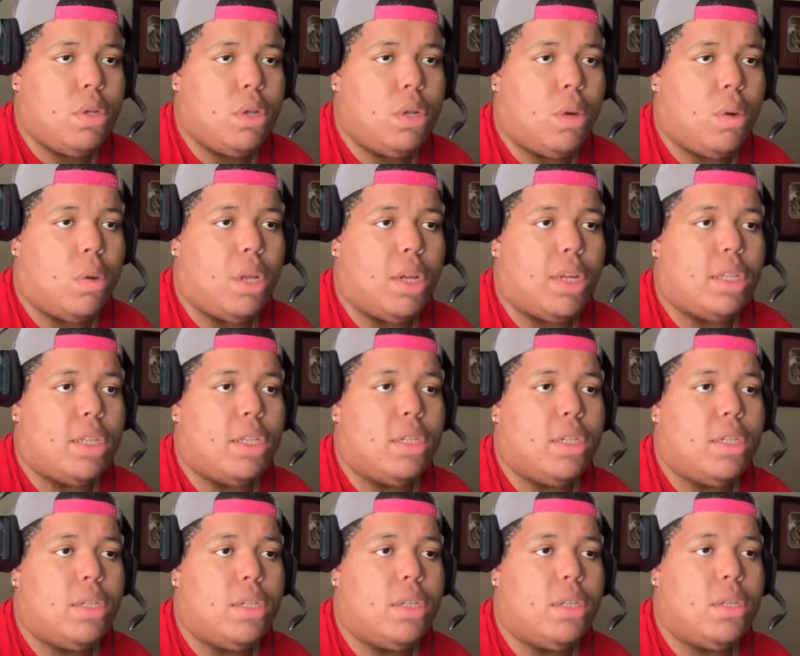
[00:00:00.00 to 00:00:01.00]
I don't like
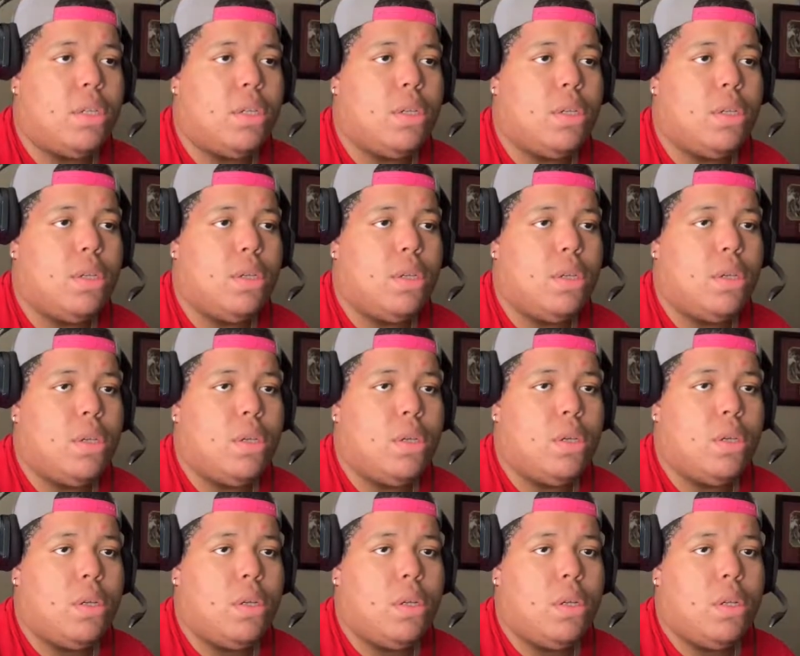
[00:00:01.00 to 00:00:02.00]
this. And
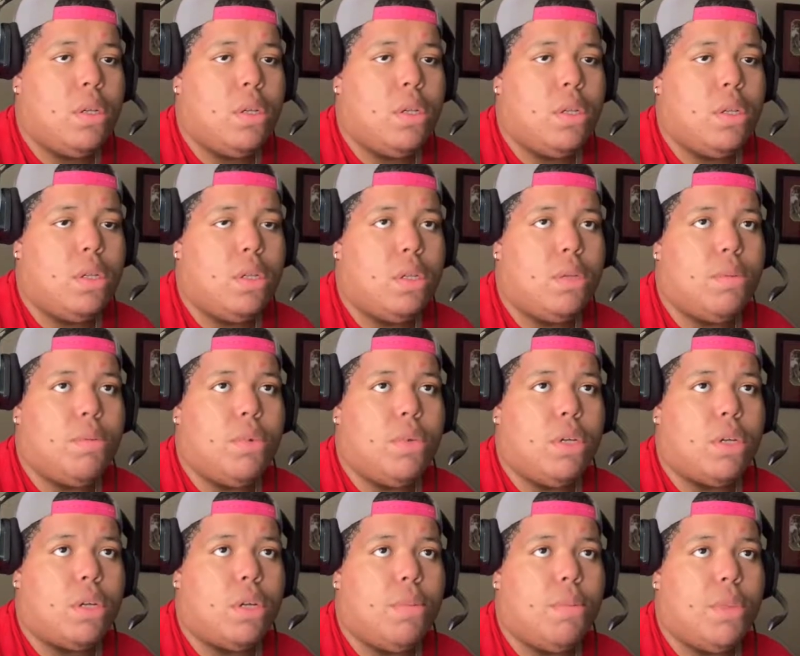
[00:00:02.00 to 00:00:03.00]
that speed can work
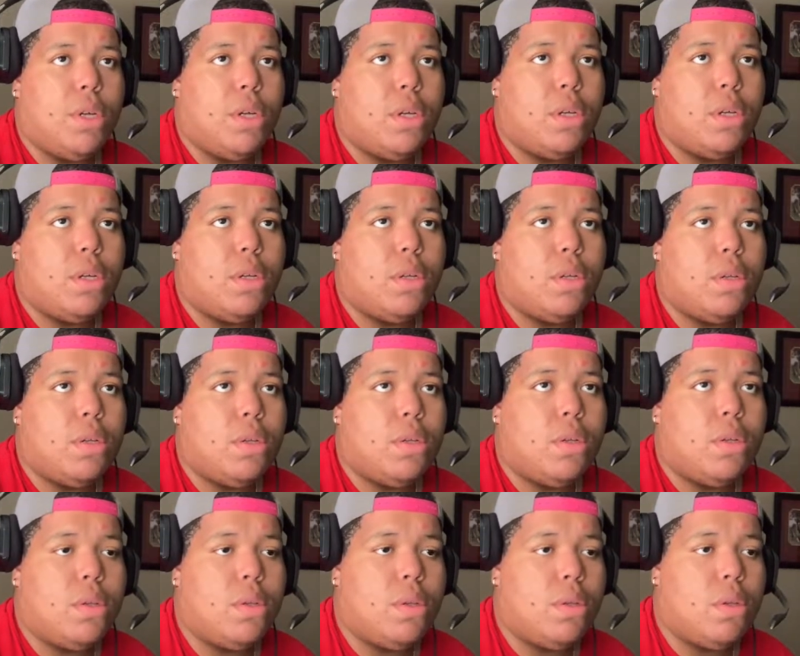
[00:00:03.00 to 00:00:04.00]
for him so many
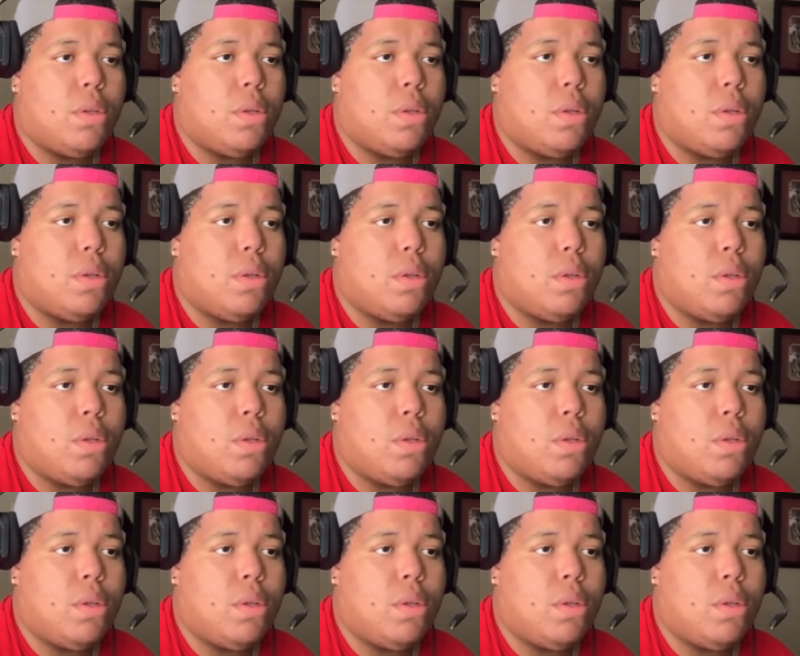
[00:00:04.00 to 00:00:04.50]
different ways.